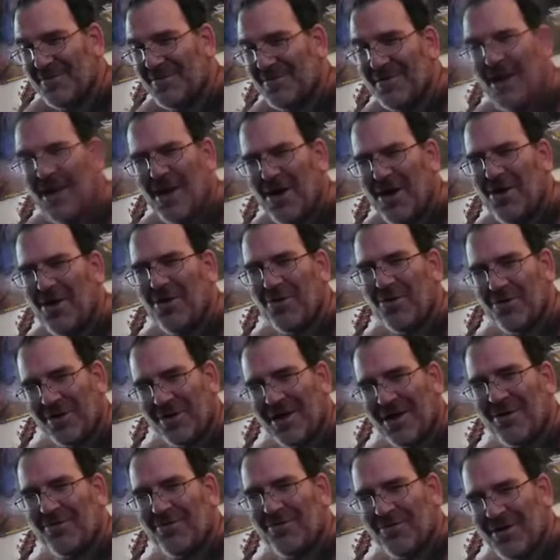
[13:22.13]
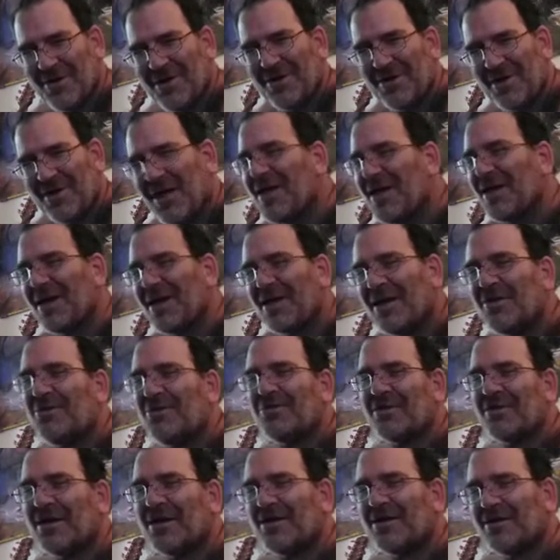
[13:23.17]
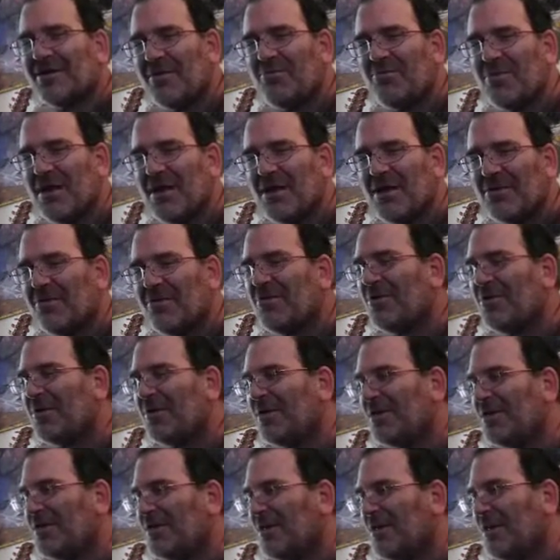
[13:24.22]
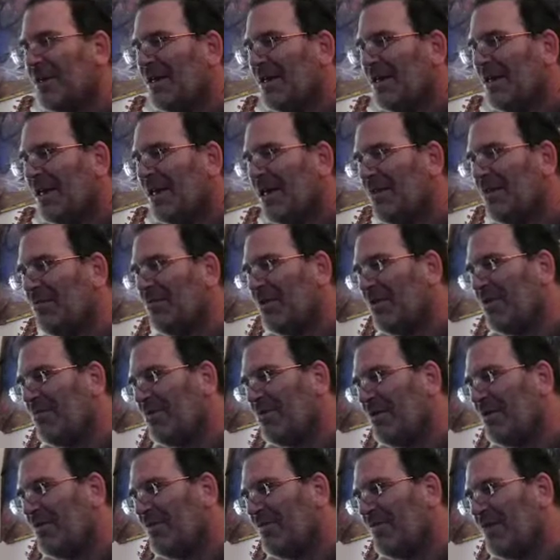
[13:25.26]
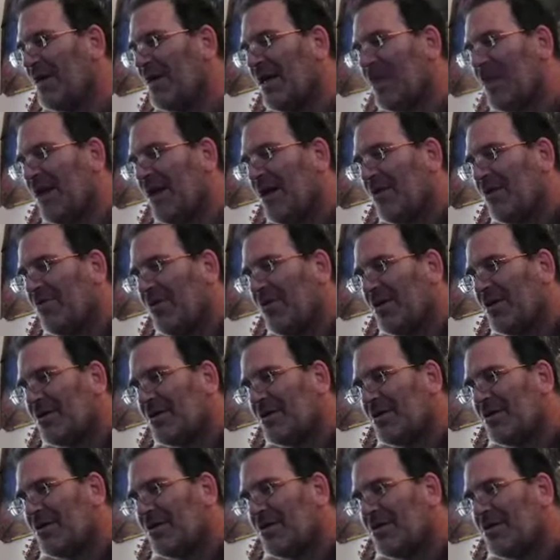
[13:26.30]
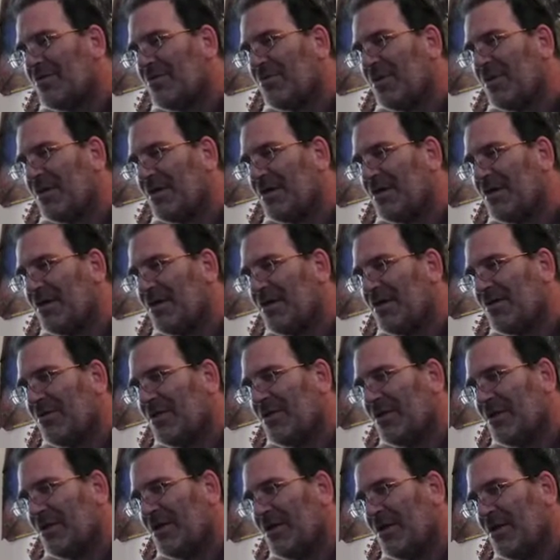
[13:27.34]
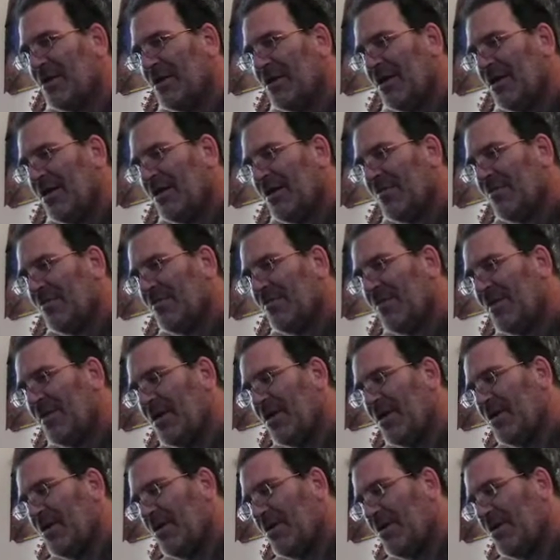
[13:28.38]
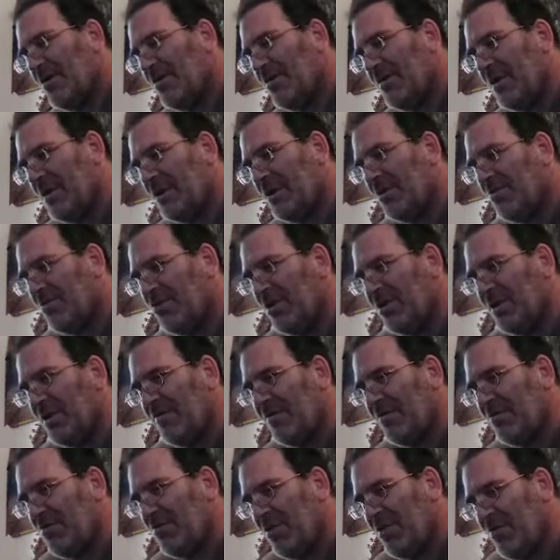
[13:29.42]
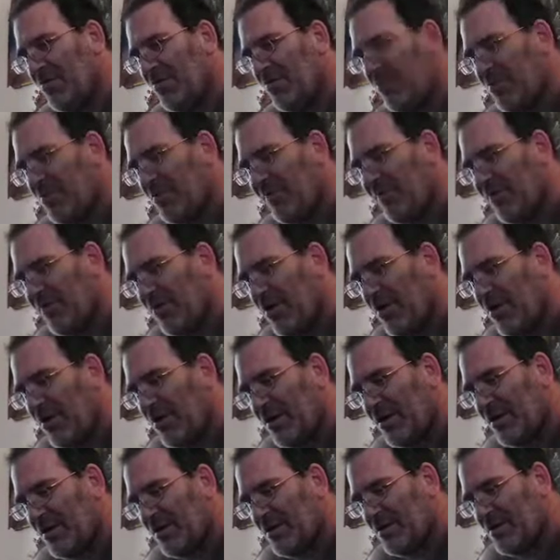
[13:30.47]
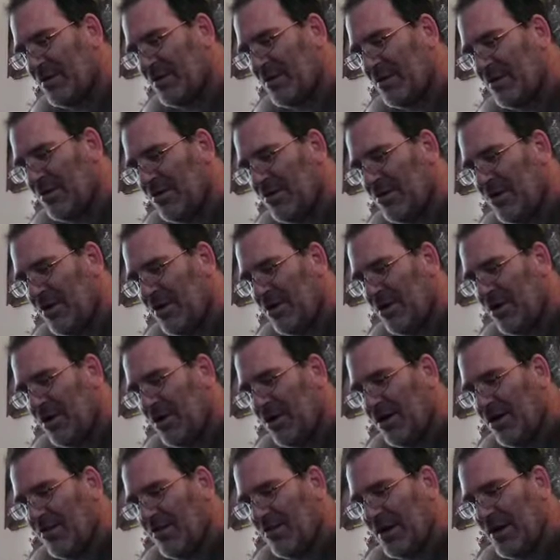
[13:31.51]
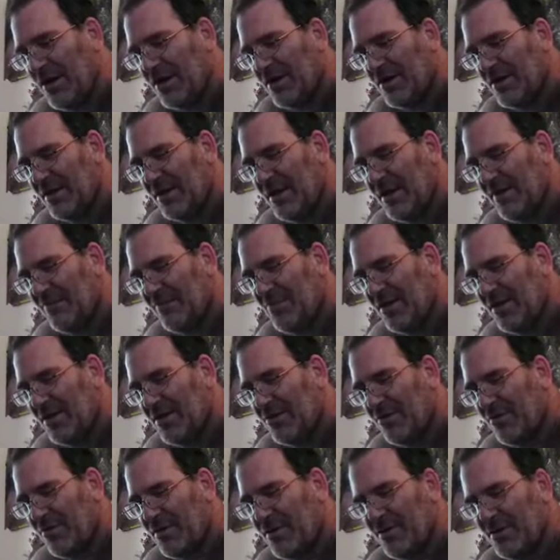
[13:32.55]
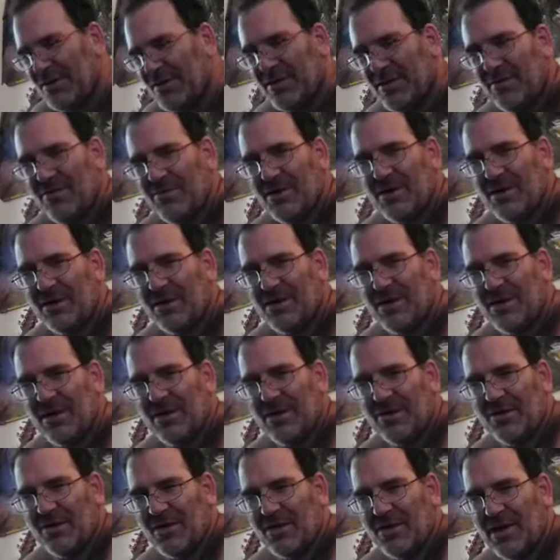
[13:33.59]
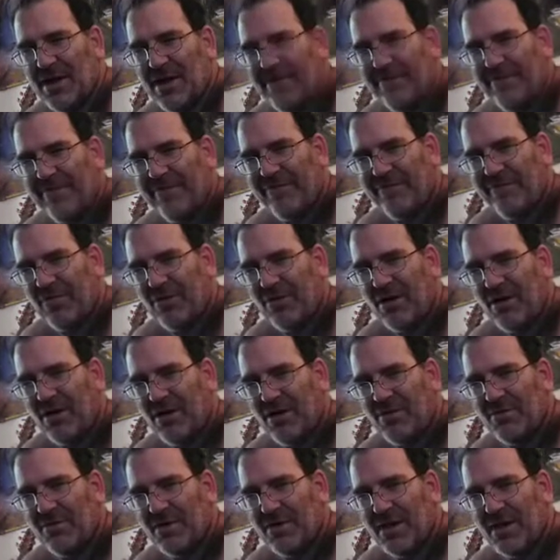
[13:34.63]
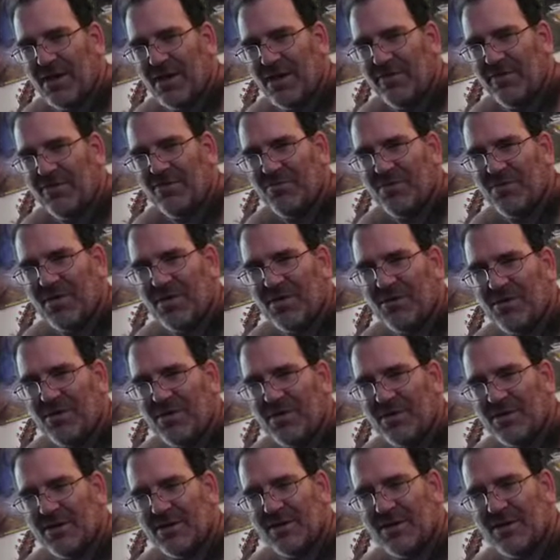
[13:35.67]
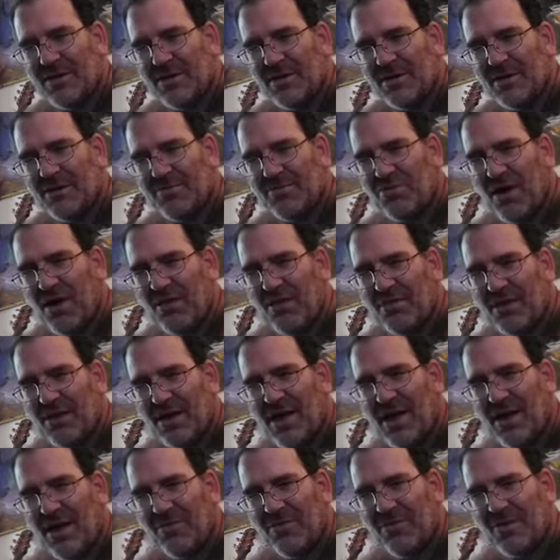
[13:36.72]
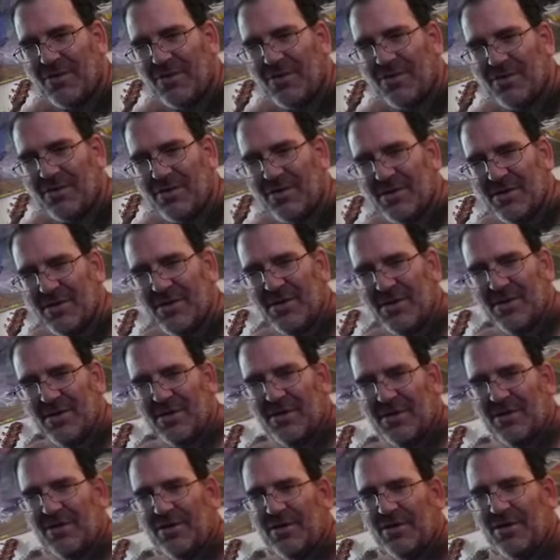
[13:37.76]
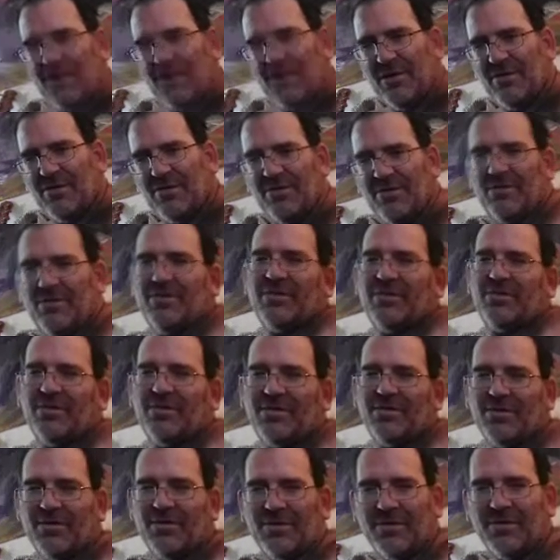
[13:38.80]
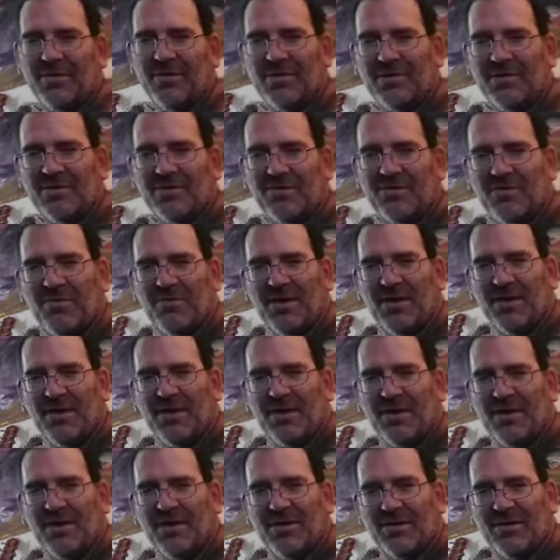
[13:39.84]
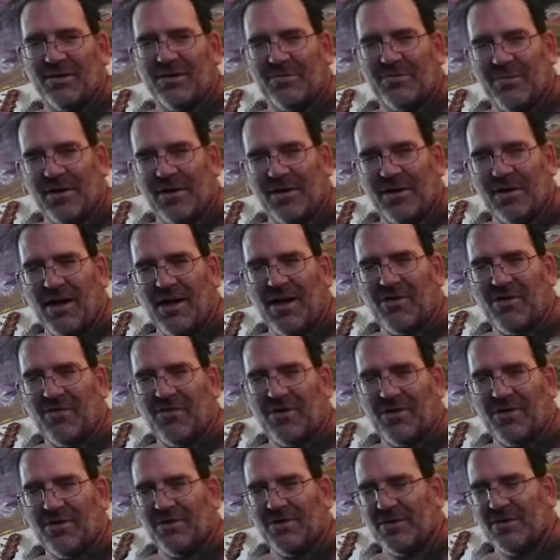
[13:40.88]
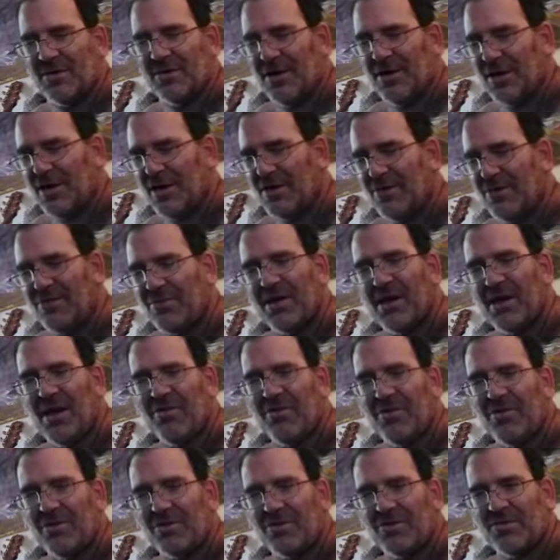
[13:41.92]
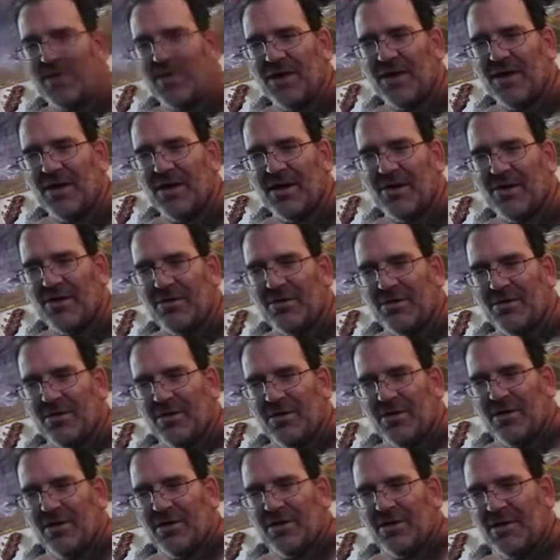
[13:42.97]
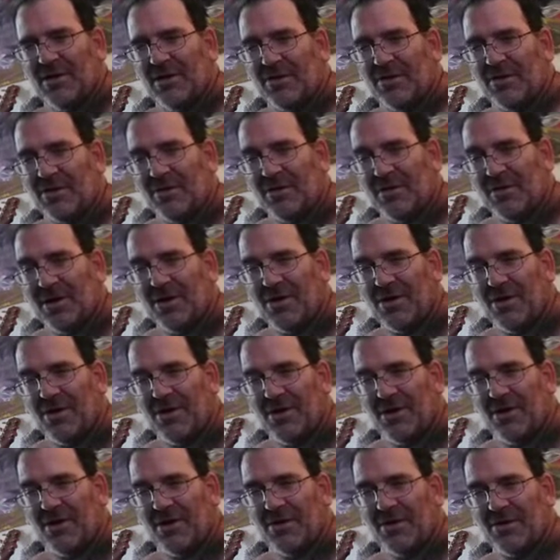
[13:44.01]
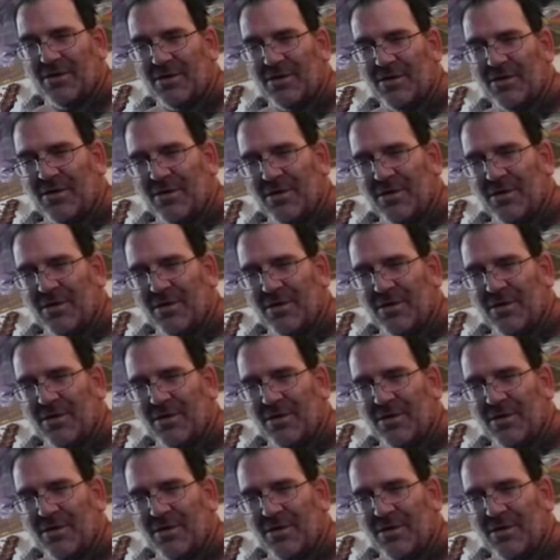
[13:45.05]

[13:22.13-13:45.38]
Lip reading: No, get real. I ain't got those kinds of bitcoins. Anybody believing that hogwash is just really into it. Into believing people with Ferraris, automatically have bitcoins. I mean, it's like you can have a Ferrari without having bitcoins. It's just probably a Hot Wheels, And that's what mine is. Mine's a Hot Wheels. I got 3 Hot Wheels right now. That's 3 cars.